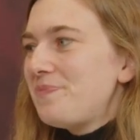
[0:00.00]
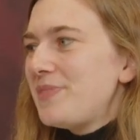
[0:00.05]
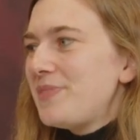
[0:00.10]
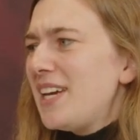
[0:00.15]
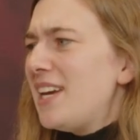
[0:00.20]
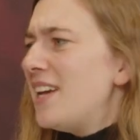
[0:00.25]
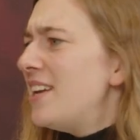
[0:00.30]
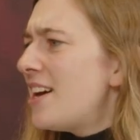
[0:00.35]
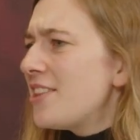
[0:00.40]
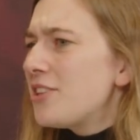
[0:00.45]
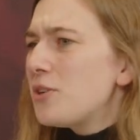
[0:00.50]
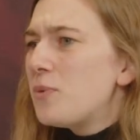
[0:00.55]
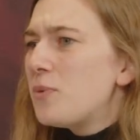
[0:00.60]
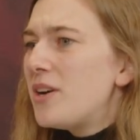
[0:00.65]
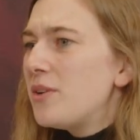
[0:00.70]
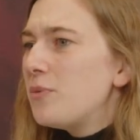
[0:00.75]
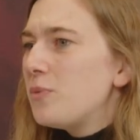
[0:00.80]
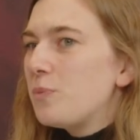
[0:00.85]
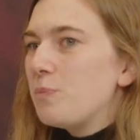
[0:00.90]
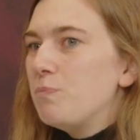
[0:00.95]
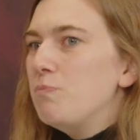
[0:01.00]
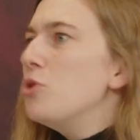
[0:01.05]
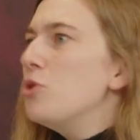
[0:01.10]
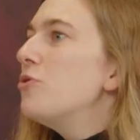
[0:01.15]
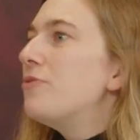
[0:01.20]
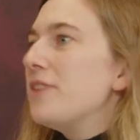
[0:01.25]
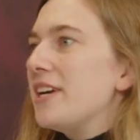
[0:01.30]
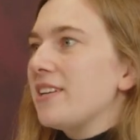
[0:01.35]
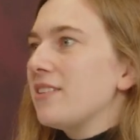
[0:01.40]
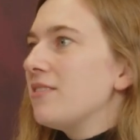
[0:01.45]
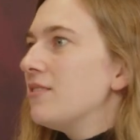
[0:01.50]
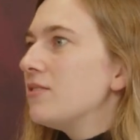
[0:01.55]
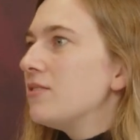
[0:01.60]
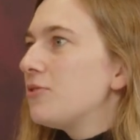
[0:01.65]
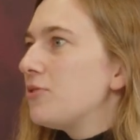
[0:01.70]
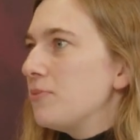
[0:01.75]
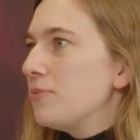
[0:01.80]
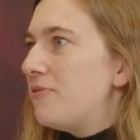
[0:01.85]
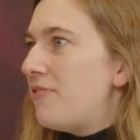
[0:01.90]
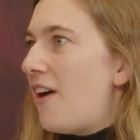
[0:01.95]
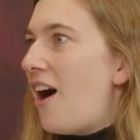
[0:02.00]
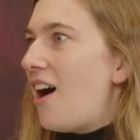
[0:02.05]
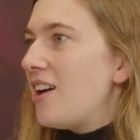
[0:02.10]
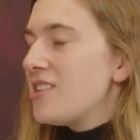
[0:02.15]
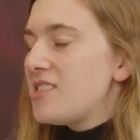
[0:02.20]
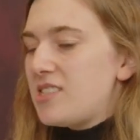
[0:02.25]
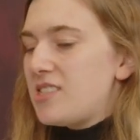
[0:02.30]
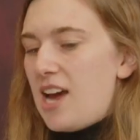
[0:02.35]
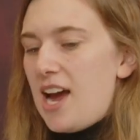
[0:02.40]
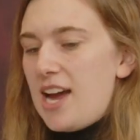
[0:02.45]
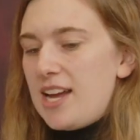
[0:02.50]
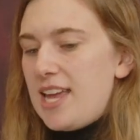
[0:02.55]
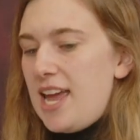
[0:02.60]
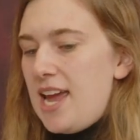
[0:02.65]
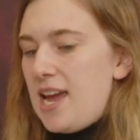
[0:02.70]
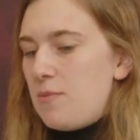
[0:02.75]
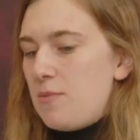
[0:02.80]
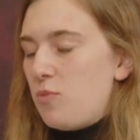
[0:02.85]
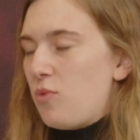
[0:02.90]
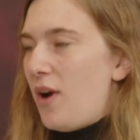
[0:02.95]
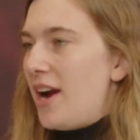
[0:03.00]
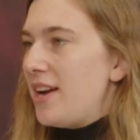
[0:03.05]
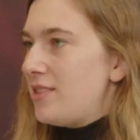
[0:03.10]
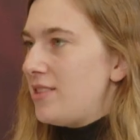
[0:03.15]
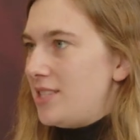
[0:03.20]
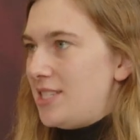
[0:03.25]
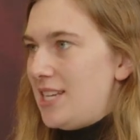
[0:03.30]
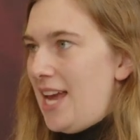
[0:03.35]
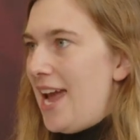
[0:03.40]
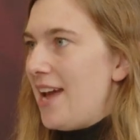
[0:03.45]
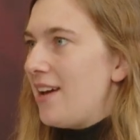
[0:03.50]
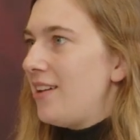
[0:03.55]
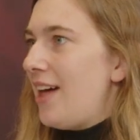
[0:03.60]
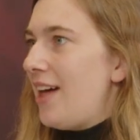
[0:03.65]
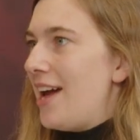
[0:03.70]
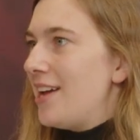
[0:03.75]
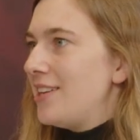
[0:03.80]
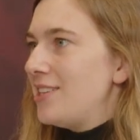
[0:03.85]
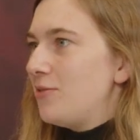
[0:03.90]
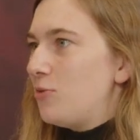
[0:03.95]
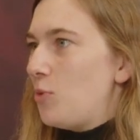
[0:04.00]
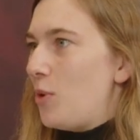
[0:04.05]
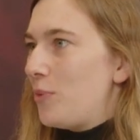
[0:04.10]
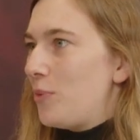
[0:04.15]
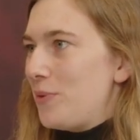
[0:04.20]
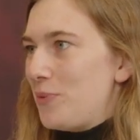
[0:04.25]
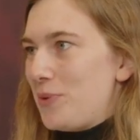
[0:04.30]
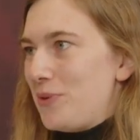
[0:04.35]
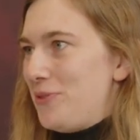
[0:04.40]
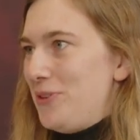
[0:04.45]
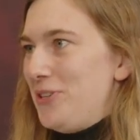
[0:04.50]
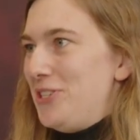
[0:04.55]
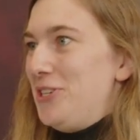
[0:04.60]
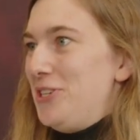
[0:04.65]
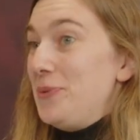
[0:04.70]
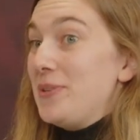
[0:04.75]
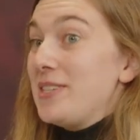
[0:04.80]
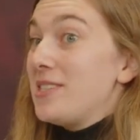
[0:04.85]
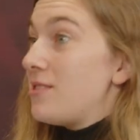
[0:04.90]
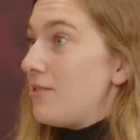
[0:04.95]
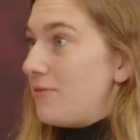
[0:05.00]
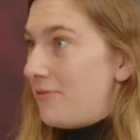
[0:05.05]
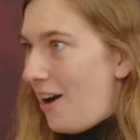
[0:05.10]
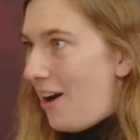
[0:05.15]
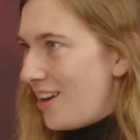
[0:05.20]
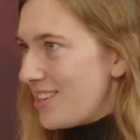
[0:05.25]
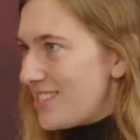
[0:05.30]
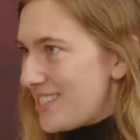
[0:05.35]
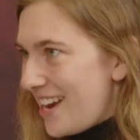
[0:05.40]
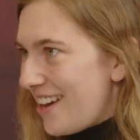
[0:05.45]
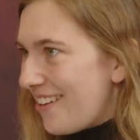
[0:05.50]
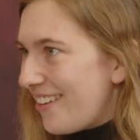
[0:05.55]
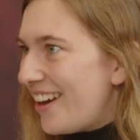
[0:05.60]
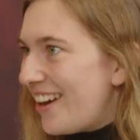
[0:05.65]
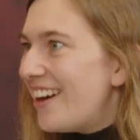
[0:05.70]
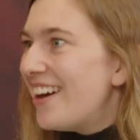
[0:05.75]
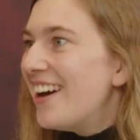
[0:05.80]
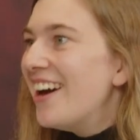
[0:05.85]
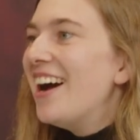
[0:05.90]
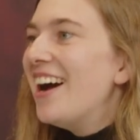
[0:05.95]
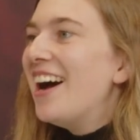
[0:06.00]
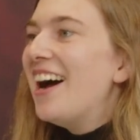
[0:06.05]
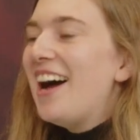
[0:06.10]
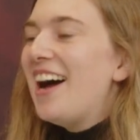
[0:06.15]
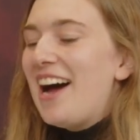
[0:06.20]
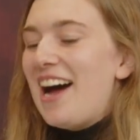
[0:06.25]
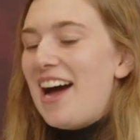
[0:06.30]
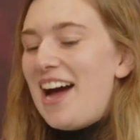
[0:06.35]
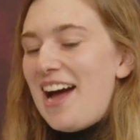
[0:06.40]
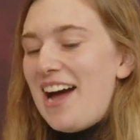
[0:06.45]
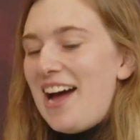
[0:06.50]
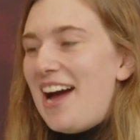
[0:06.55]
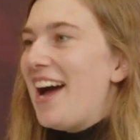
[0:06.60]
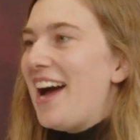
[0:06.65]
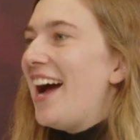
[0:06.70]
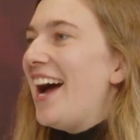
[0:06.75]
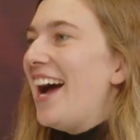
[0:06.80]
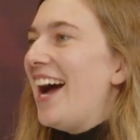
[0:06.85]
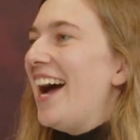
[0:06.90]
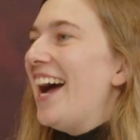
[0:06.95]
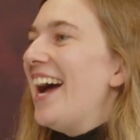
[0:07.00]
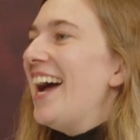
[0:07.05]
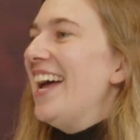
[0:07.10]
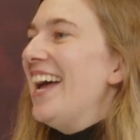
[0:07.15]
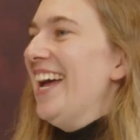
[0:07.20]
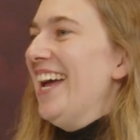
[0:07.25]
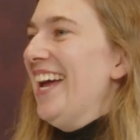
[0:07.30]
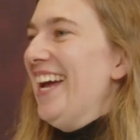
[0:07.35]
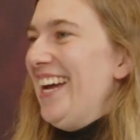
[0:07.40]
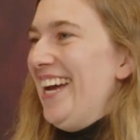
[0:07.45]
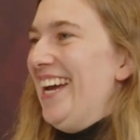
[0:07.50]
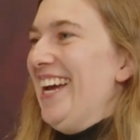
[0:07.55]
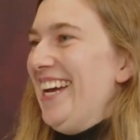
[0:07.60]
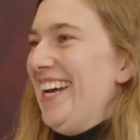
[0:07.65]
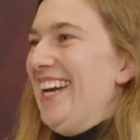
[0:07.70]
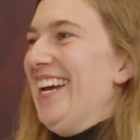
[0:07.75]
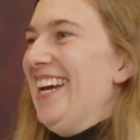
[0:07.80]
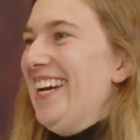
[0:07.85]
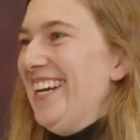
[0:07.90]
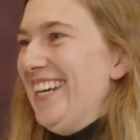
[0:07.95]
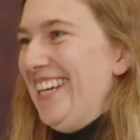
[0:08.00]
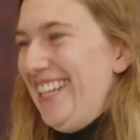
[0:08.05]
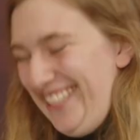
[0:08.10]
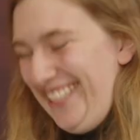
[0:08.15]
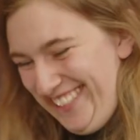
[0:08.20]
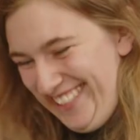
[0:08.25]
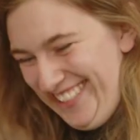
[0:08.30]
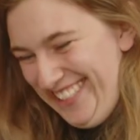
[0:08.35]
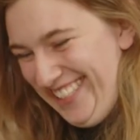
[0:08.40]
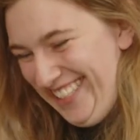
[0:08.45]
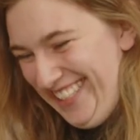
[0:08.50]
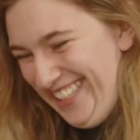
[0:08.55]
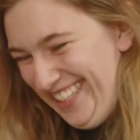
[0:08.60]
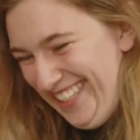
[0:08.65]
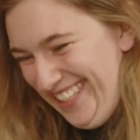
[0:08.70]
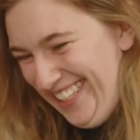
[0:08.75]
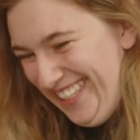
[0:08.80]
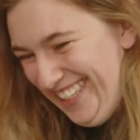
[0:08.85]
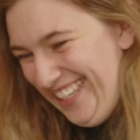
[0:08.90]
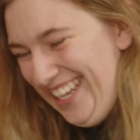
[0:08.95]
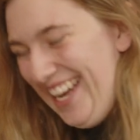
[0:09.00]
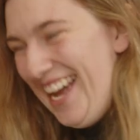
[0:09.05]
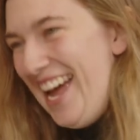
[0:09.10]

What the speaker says: Another one, moving from Foss. I came right at the tail end of what we refer to as the Foss era. Not many will remember that one. Not many people remember that.